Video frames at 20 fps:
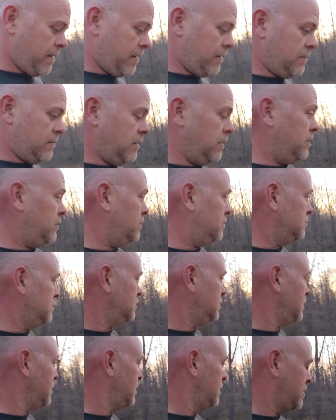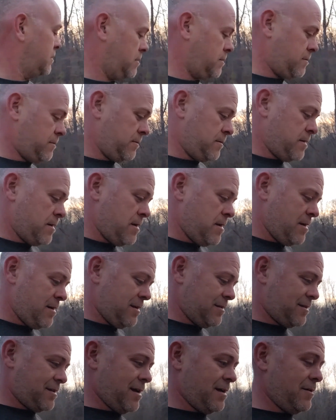So
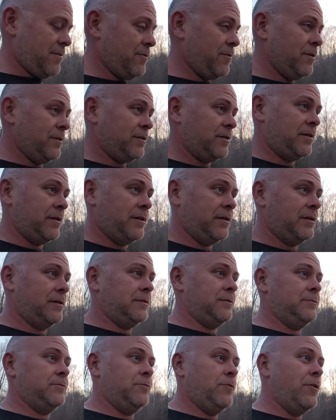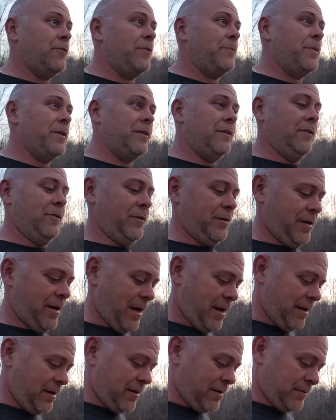it's kind of what we've been doing
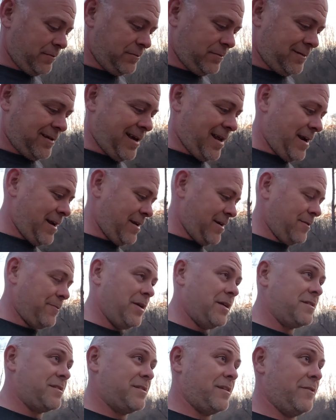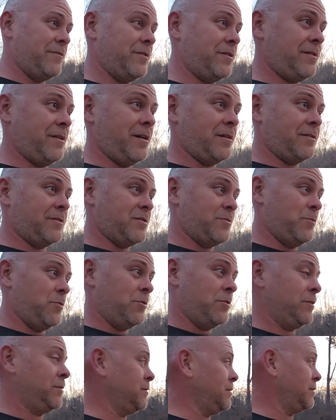today. I got out here about 7 o'clock this
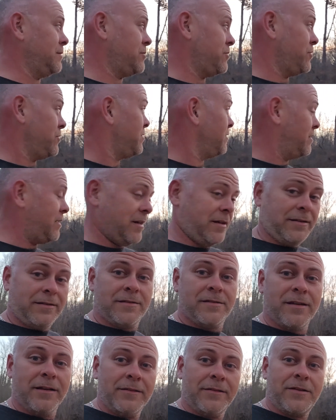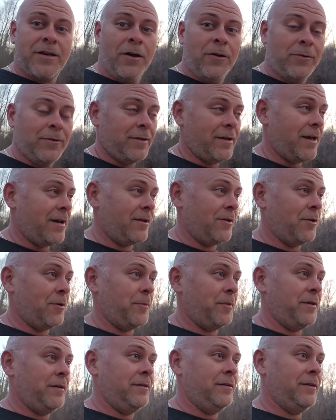morning. As you can tell, the sun's going down on
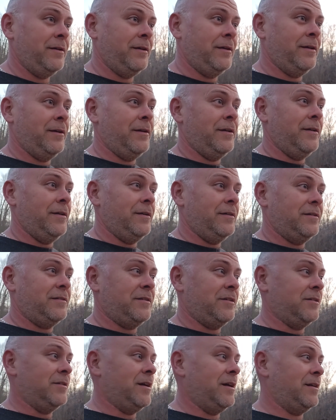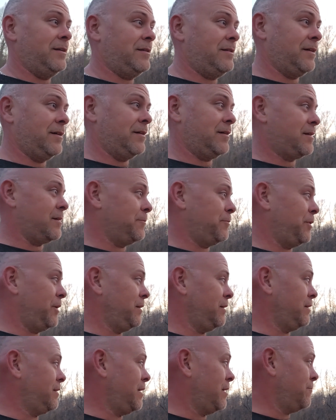me. Still not
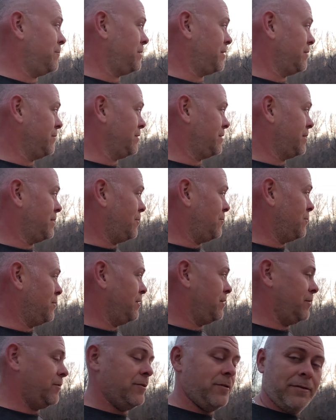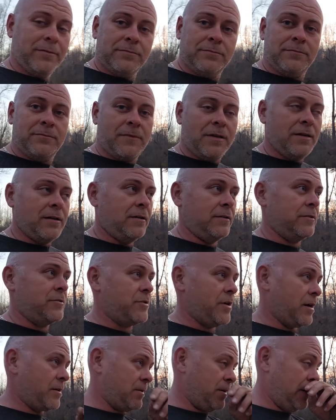completely done with everything I want to do. I'll get on the
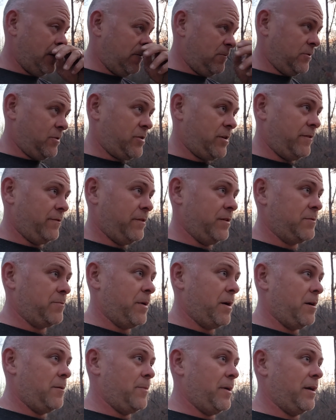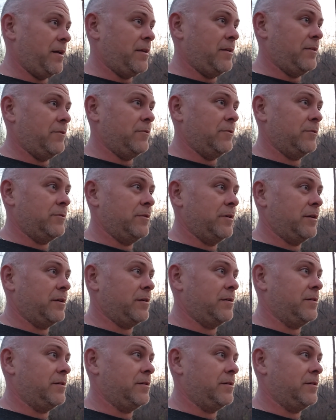tractor here. We'll shove this pile back in real quick.